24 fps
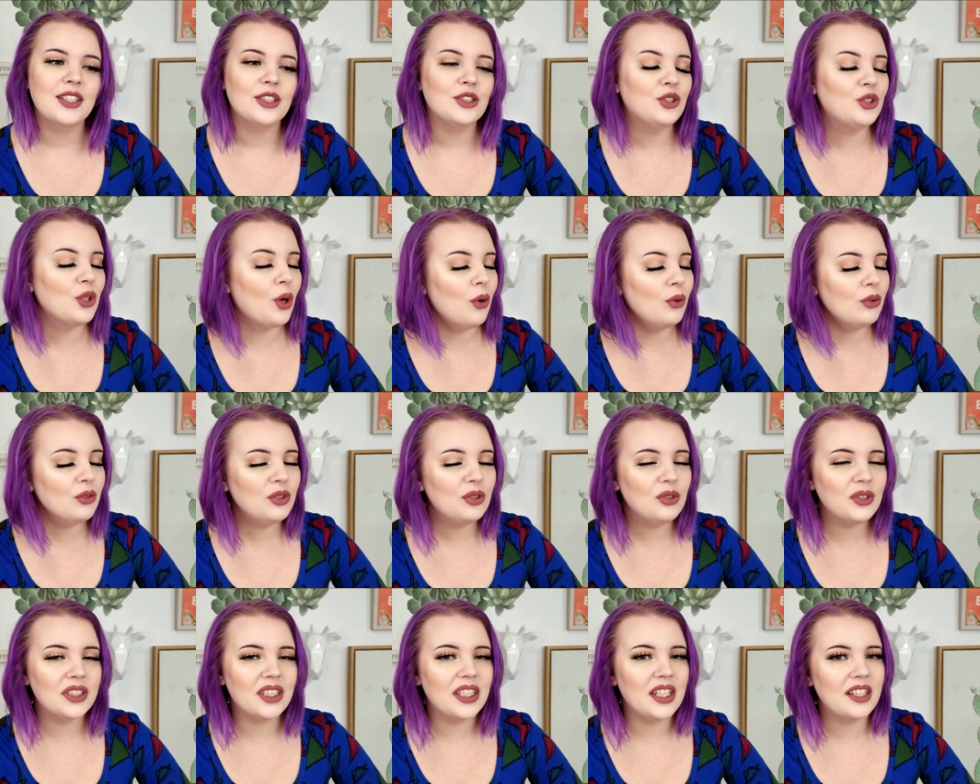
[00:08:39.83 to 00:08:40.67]
don't
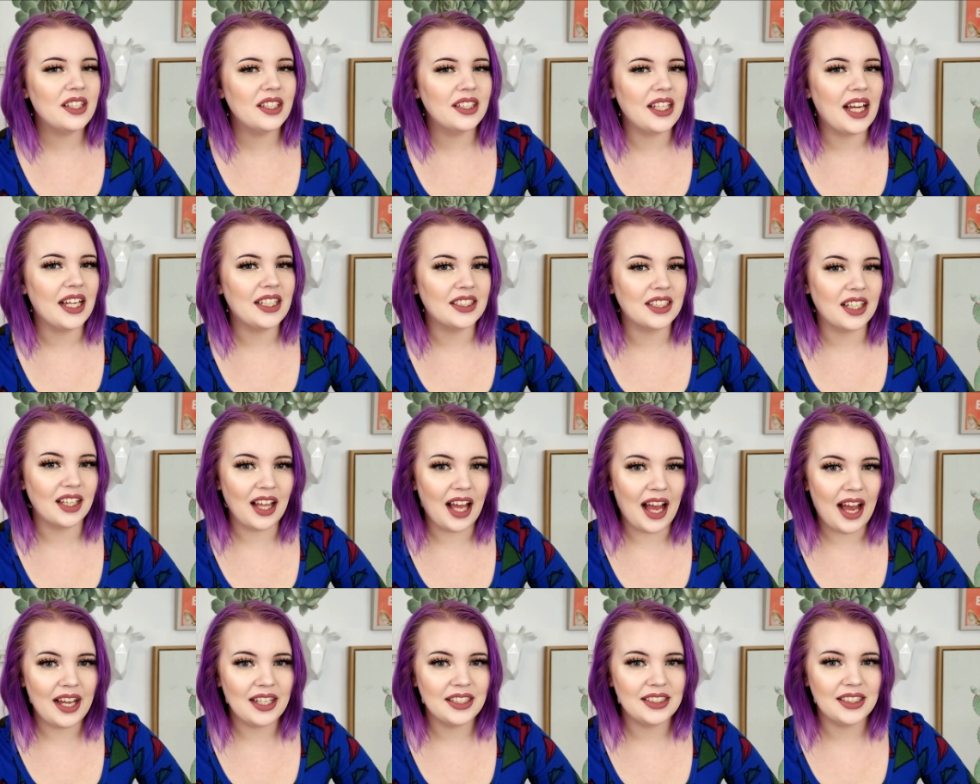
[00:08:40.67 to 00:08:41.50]
use anything that has
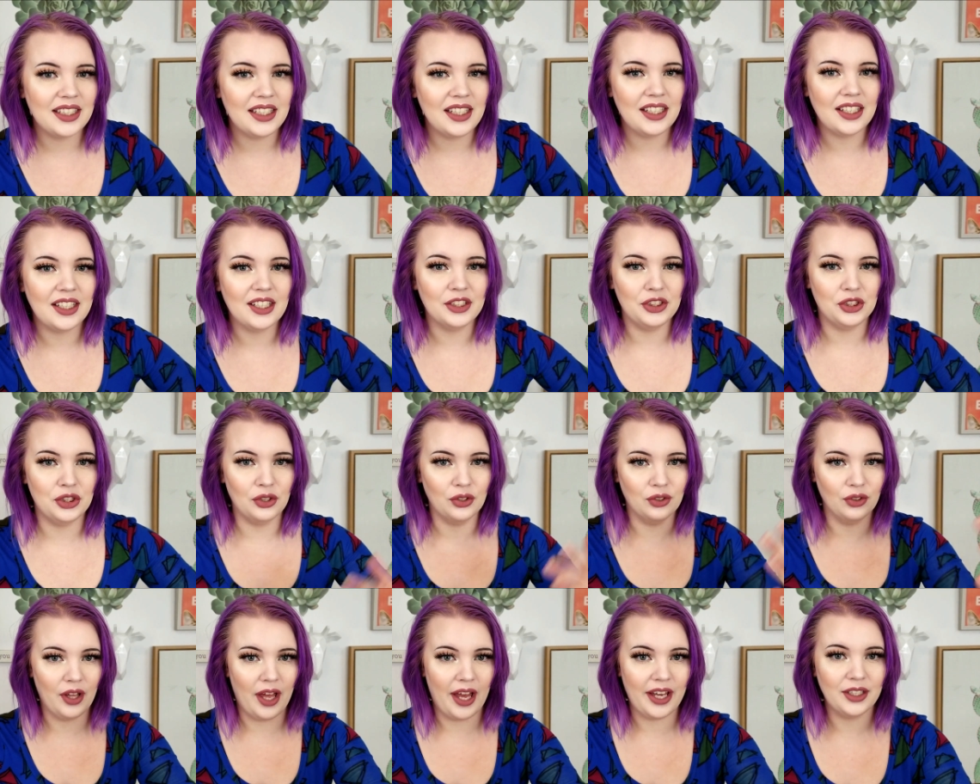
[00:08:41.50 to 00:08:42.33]
glass in it because
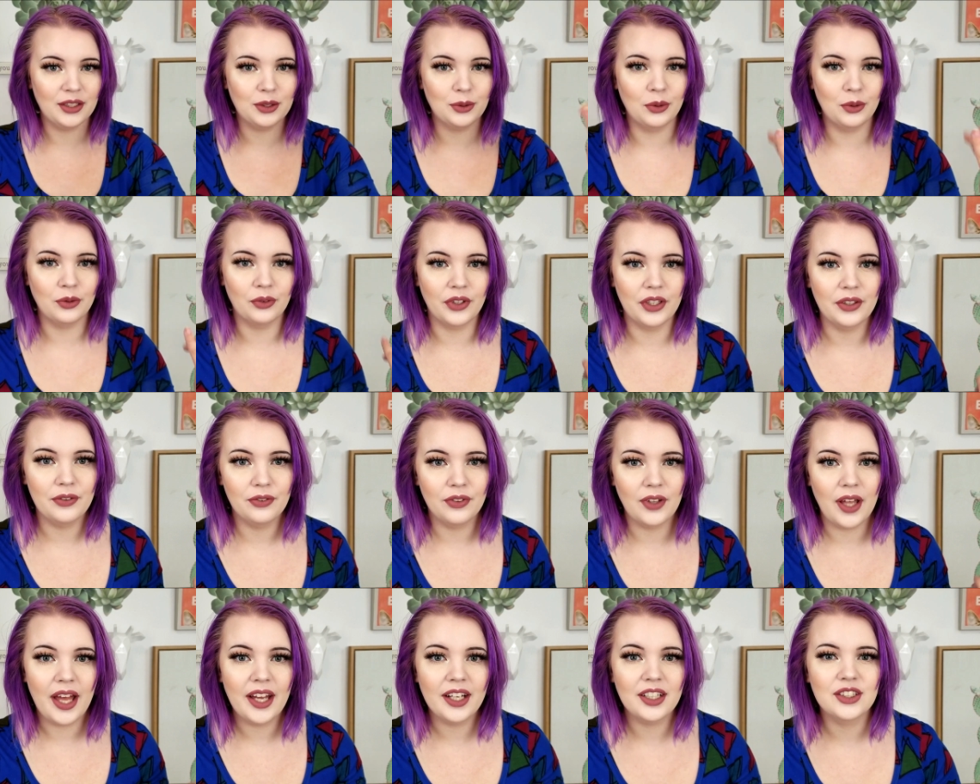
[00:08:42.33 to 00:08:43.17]
your lights will
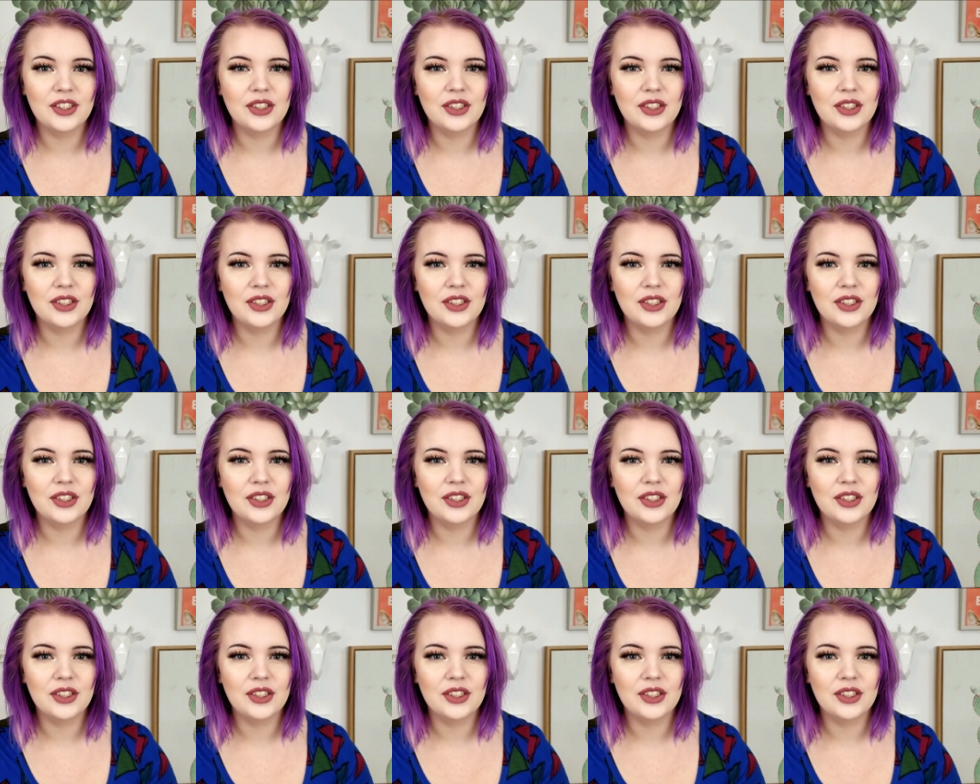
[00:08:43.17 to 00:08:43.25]
reflect.